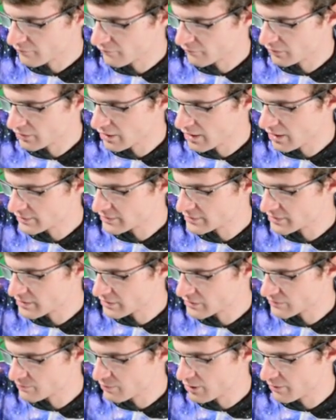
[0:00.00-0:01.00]
velocity
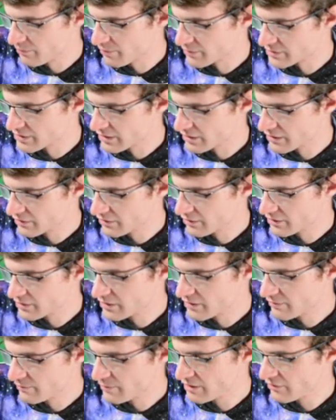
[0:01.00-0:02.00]
is perpendicular to
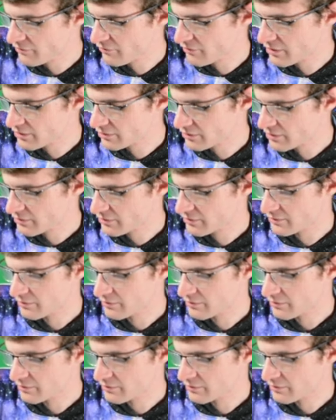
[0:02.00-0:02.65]
the B field,